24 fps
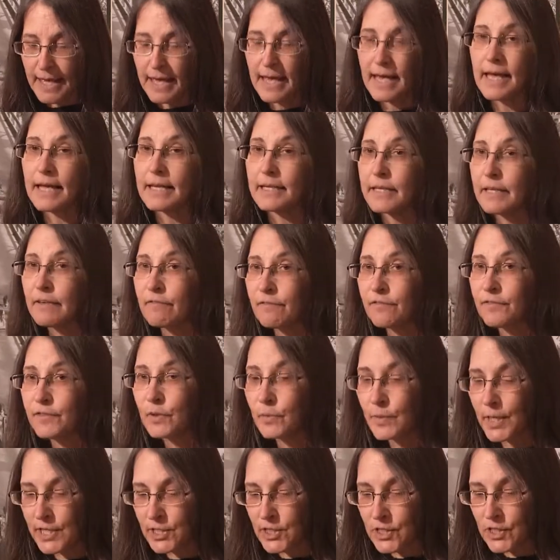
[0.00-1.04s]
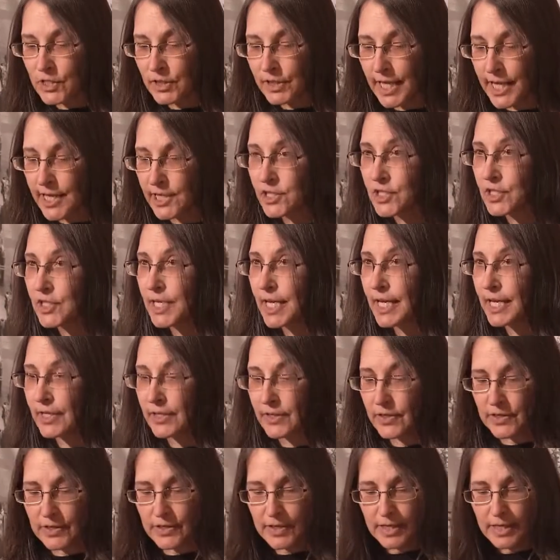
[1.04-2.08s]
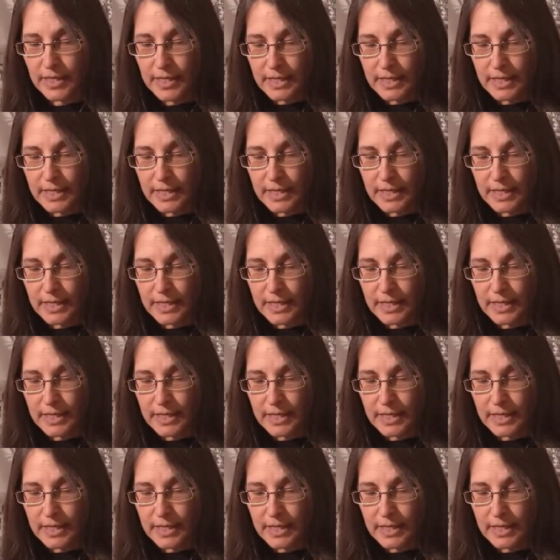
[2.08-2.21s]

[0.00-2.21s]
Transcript: An influential educator,